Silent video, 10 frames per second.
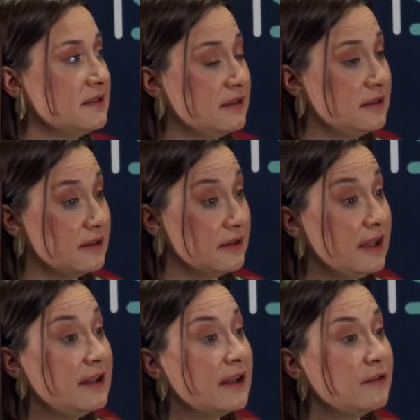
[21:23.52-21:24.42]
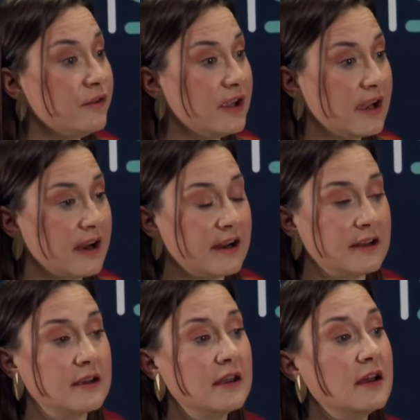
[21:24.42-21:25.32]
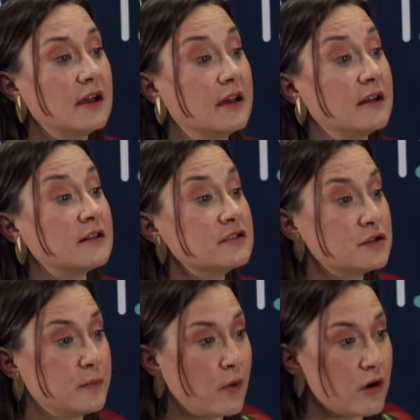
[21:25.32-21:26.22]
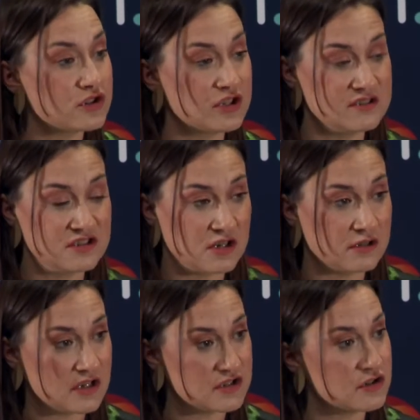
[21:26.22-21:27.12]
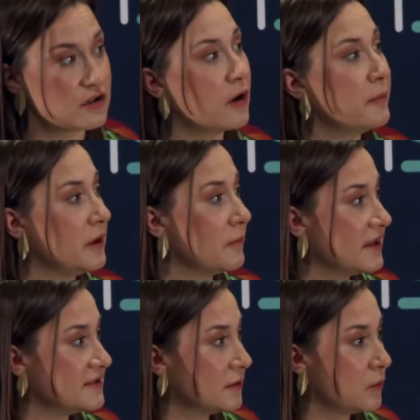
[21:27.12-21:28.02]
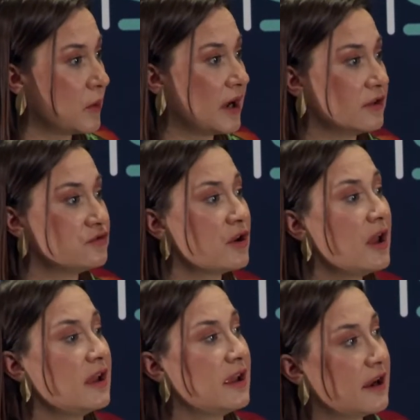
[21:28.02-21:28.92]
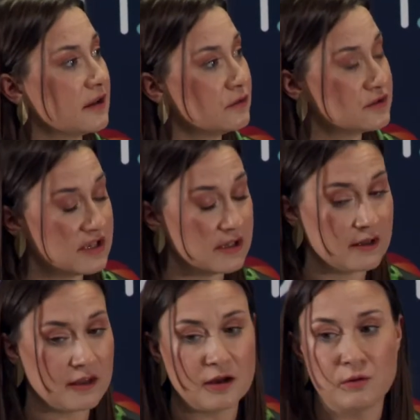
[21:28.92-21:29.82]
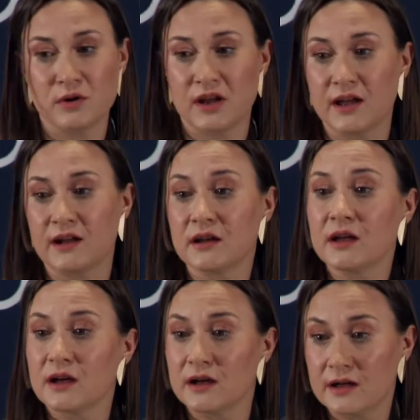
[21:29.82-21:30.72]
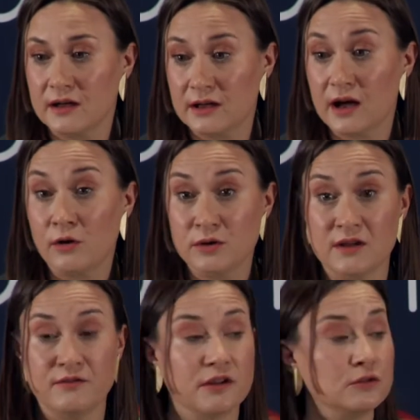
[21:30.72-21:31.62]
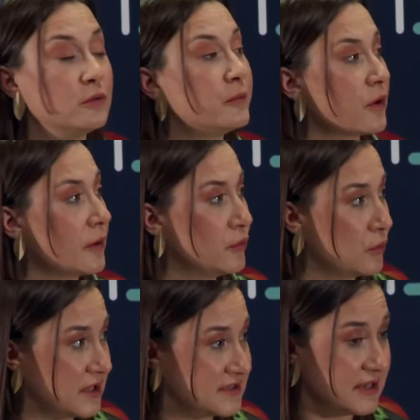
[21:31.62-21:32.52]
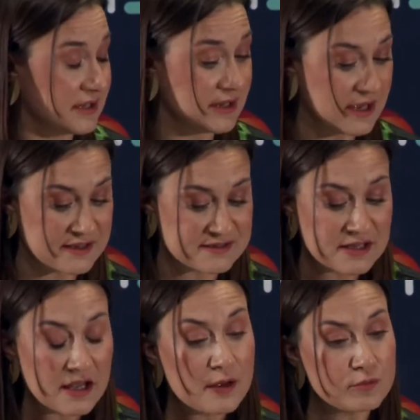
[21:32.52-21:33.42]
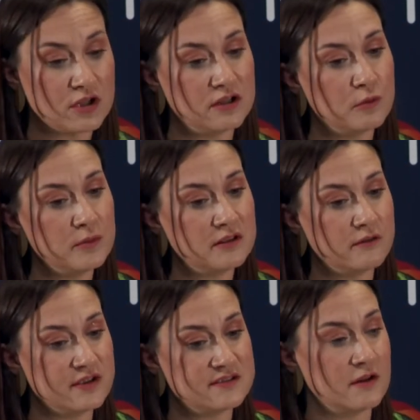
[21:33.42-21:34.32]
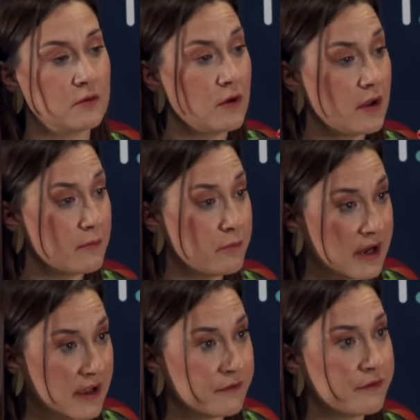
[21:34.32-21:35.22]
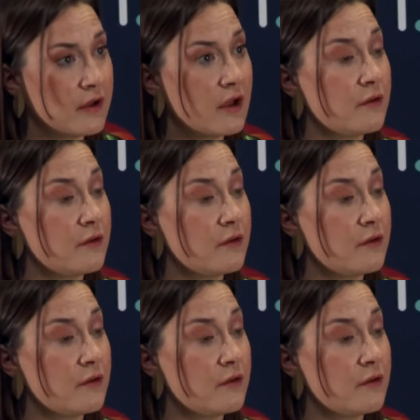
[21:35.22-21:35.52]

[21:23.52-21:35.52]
generating self-efficiency, identifying coping mechanisms that are more suited, whether for the citizen or the NHS itself.